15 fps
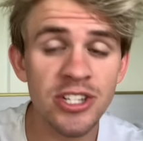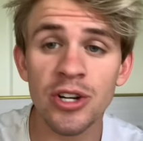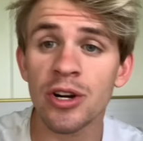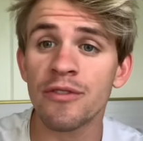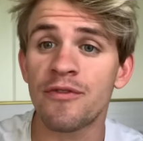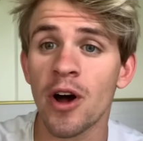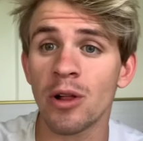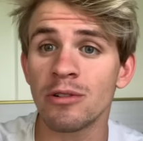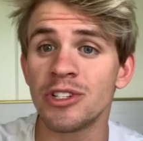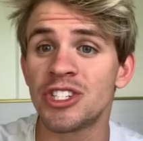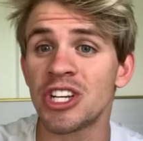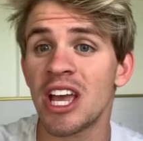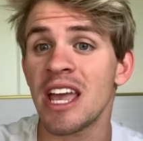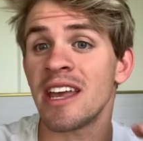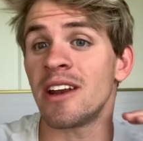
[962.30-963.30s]
sure to follow
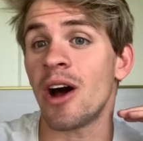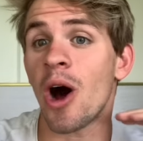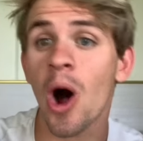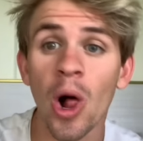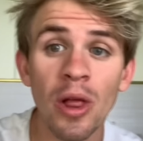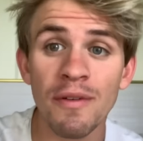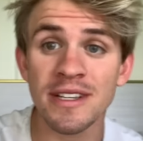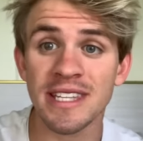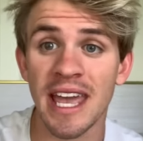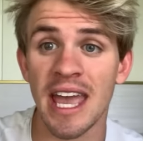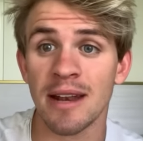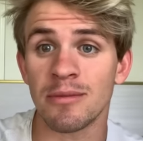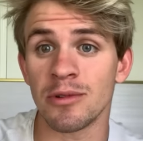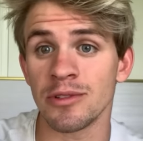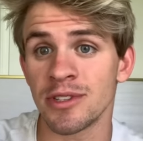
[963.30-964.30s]
Jay and all of his
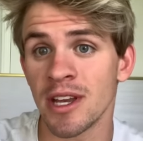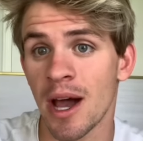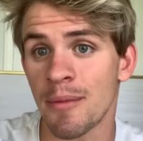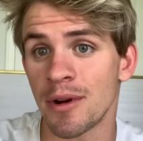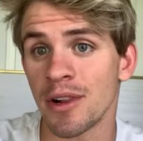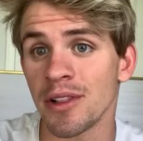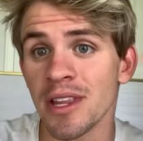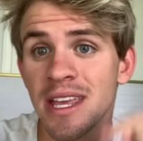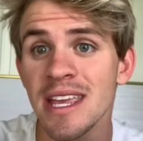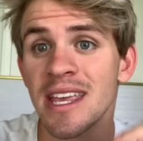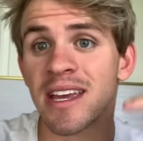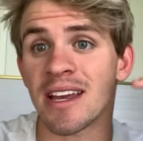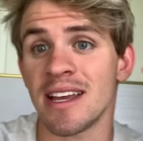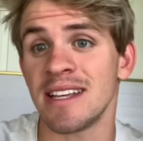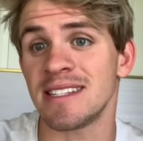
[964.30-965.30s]
animals. I'm gonna link
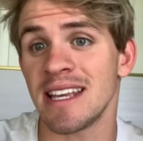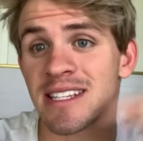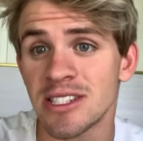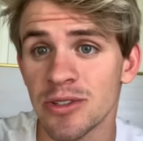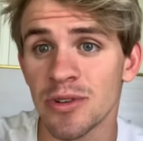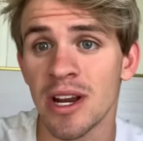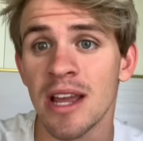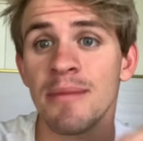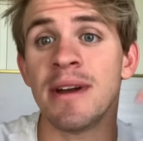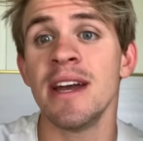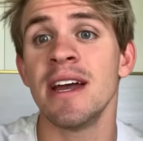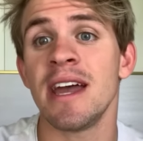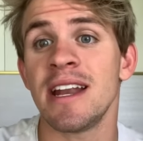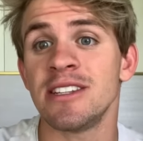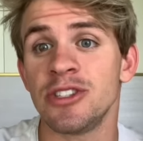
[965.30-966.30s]
his Instagram
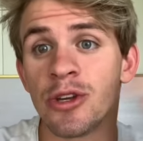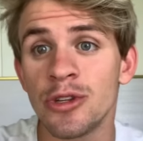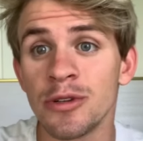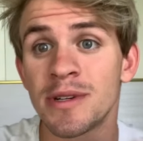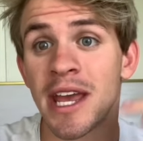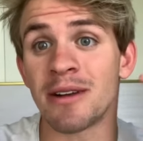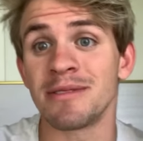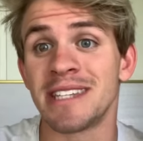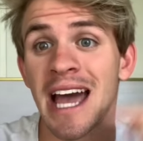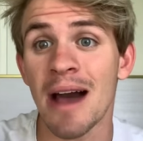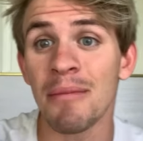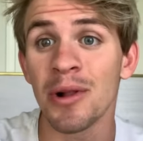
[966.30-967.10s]
and his YouTube channel down